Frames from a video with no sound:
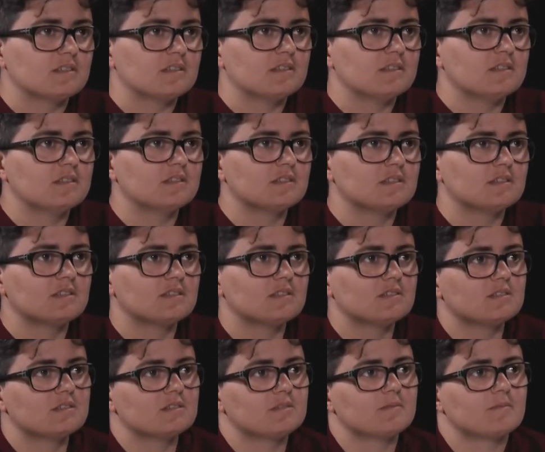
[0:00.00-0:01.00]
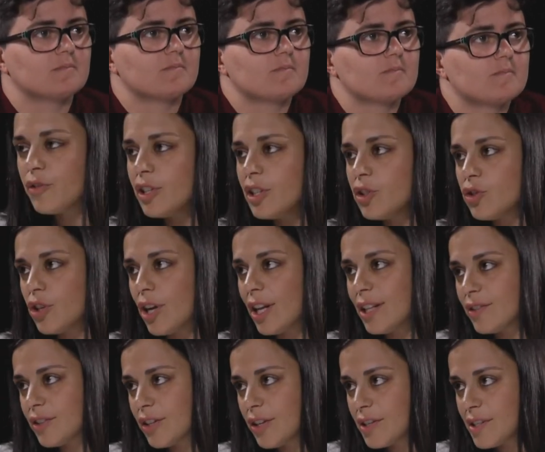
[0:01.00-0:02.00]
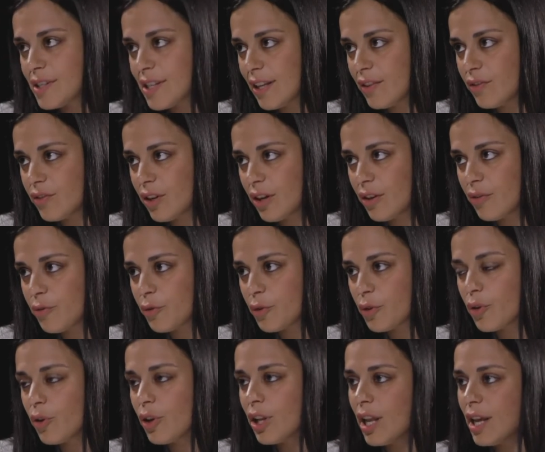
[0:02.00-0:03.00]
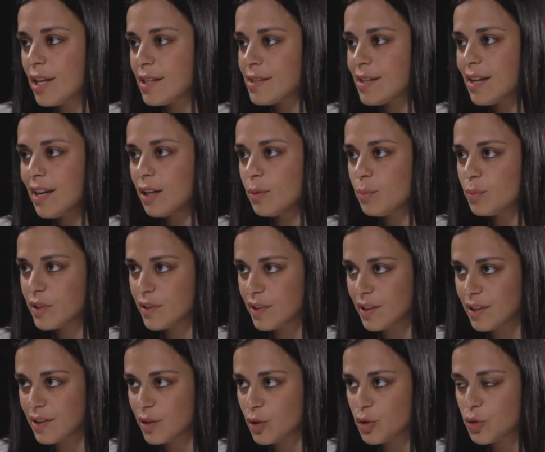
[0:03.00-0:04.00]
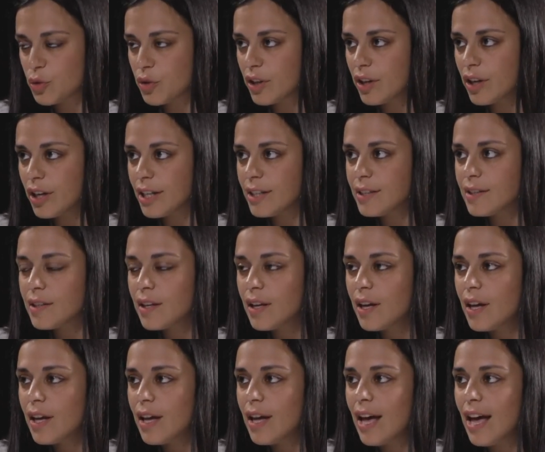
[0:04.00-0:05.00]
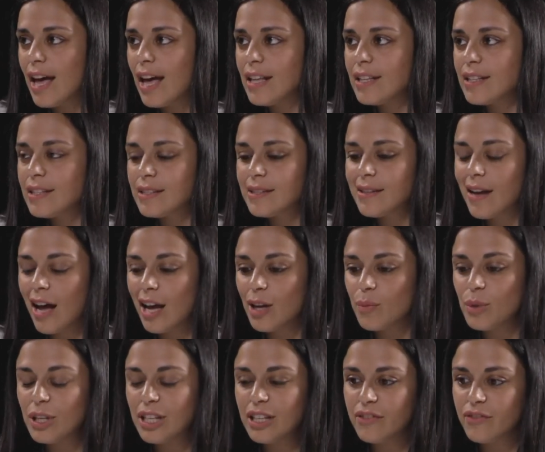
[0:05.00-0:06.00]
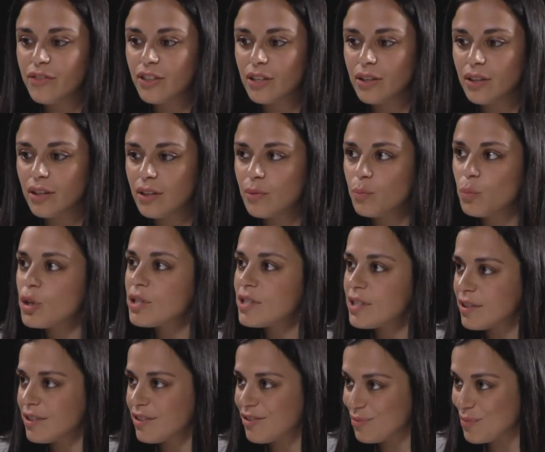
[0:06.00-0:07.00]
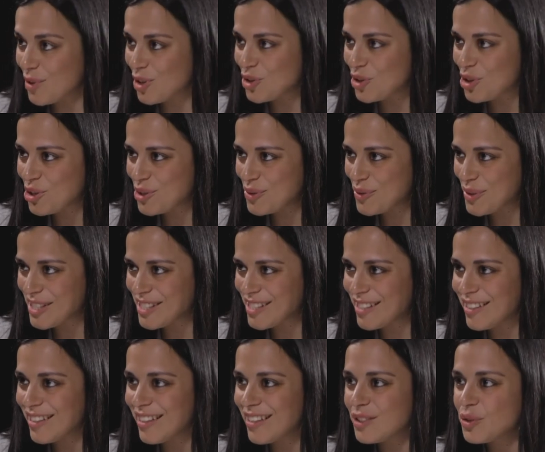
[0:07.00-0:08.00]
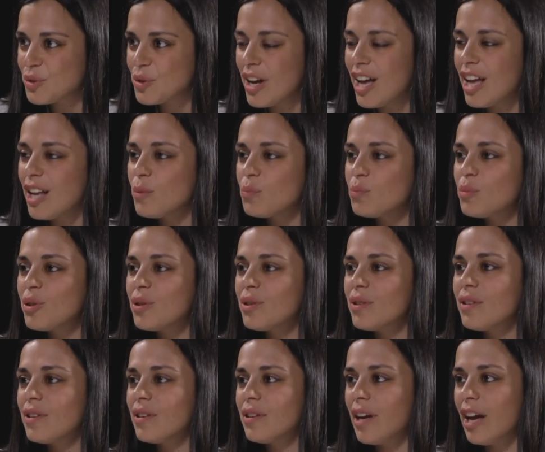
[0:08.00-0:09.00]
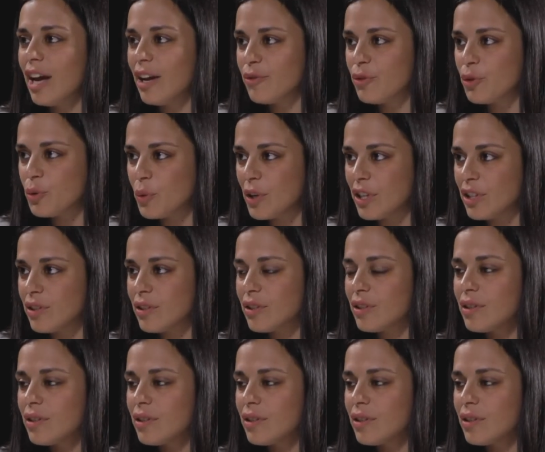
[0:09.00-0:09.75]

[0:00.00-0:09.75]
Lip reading: It's true. So the free childcare center for all has helped in this regard. And I believe in positive measures, once again, to help everyone